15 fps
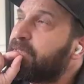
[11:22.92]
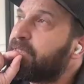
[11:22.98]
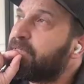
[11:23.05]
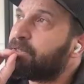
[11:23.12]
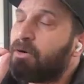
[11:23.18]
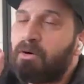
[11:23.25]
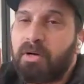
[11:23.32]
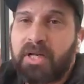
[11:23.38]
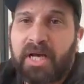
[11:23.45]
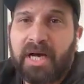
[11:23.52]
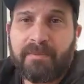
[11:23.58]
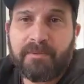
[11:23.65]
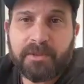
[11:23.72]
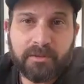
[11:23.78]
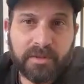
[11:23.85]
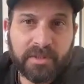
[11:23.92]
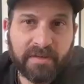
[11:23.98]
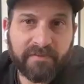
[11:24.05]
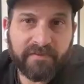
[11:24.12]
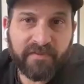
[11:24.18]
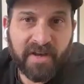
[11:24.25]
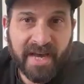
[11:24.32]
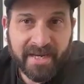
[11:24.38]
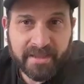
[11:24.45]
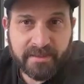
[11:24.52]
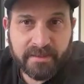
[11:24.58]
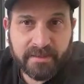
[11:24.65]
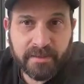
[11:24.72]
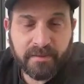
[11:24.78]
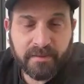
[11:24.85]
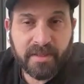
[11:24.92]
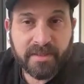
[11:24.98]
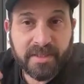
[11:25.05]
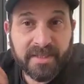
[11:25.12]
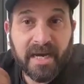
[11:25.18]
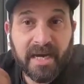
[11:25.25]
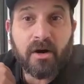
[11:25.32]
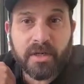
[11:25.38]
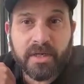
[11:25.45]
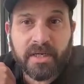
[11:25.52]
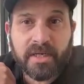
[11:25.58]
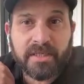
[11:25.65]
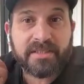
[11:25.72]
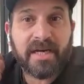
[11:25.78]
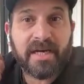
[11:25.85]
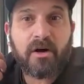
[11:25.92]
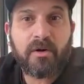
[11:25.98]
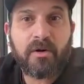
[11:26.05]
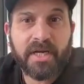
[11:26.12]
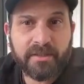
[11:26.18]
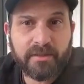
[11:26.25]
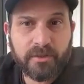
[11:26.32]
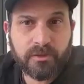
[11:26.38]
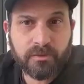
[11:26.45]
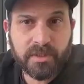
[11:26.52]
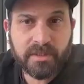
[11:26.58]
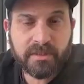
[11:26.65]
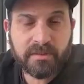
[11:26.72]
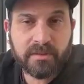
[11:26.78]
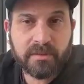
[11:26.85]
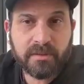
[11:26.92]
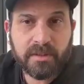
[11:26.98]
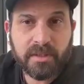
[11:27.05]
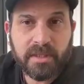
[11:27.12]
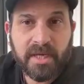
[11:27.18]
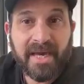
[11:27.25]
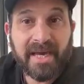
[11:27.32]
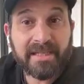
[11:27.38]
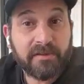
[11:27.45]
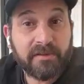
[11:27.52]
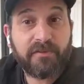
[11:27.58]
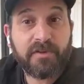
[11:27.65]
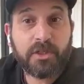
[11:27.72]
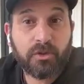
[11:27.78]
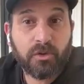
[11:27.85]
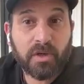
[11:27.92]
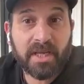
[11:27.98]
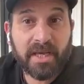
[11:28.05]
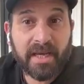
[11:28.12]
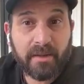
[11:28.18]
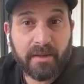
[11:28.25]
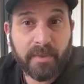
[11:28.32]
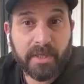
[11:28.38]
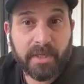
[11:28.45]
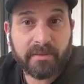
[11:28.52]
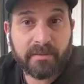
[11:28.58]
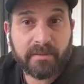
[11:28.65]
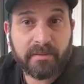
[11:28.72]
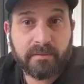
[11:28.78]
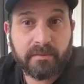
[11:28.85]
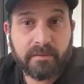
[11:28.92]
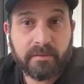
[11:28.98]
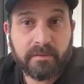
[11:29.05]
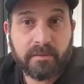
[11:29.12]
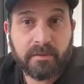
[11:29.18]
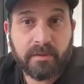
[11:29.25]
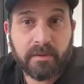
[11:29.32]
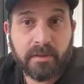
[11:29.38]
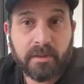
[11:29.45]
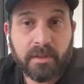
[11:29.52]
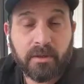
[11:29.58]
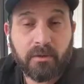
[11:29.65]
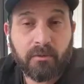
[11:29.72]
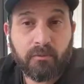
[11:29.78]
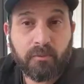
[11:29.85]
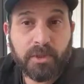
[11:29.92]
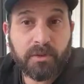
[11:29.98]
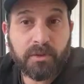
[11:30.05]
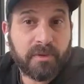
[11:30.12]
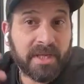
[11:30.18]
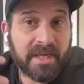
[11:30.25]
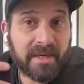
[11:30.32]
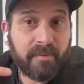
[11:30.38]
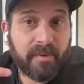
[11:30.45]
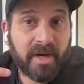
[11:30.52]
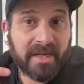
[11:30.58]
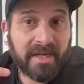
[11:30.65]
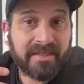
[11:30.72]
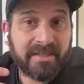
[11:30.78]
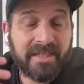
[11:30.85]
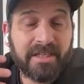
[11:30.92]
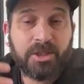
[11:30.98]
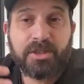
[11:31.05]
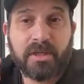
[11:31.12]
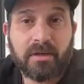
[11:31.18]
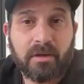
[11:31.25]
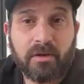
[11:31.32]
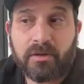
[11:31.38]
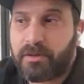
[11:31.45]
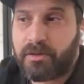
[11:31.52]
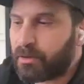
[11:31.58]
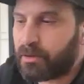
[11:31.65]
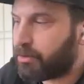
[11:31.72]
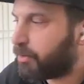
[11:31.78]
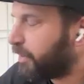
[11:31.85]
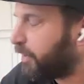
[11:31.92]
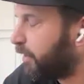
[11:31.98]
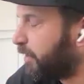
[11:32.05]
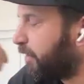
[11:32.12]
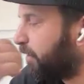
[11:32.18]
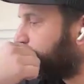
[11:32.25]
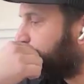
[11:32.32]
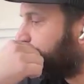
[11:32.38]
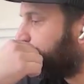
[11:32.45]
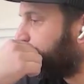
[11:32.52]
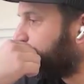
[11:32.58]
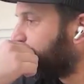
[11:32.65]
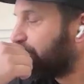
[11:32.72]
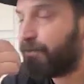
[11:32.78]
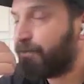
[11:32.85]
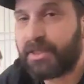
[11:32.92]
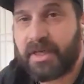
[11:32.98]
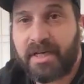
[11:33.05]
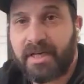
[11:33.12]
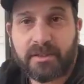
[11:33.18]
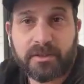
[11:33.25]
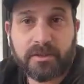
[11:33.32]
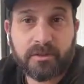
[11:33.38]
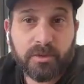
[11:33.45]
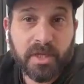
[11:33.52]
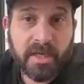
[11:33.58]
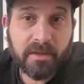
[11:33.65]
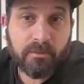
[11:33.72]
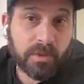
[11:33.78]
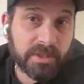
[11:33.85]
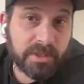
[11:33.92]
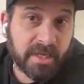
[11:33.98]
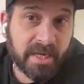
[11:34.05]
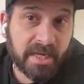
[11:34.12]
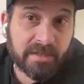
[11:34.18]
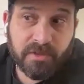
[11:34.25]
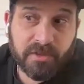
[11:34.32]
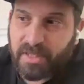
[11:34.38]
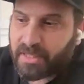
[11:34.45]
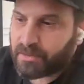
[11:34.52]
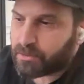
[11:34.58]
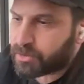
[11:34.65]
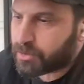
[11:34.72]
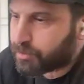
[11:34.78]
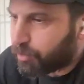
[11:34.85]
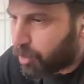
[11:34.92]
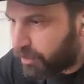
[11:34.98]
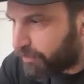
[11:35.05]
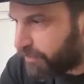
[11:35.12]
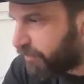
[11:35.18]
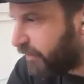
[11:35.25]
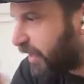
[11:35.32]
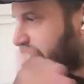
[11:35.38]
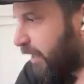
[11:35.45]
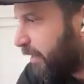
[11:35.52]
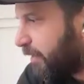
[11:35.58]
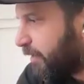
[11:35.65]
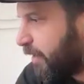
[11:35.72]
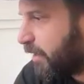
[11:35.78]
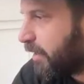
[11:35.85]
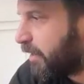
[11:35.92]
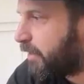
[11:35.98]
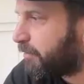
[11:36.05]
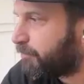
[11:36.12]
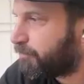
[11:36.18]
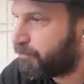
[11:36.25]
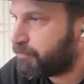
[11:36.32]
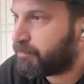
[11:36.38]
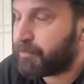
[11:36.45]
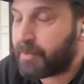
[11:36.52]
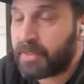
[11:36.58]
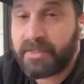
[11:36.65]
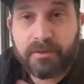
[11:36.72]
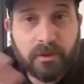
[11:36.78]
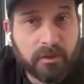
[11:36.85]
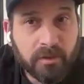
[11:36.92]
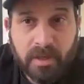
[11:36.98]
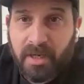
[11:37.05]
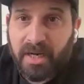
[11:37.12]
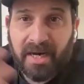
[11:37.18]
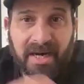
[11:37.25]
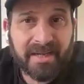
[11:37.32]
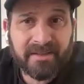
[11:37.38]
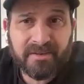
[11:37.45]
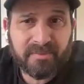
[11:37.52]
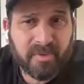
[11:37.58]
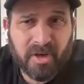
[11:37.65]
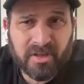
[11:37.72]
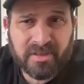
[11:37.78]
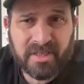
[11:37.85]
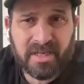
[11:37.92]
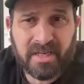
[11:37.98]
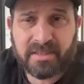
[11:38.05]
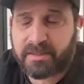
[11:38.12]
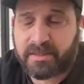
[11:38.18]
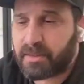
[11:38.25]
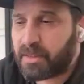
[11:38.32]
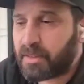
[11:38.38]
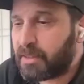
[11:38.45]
it's all comes to the fact that in our case, our ad unit has a visual element. When you think about it, digital audio advertisers today, when they advertise on Spotify, Pandora, other podcasts,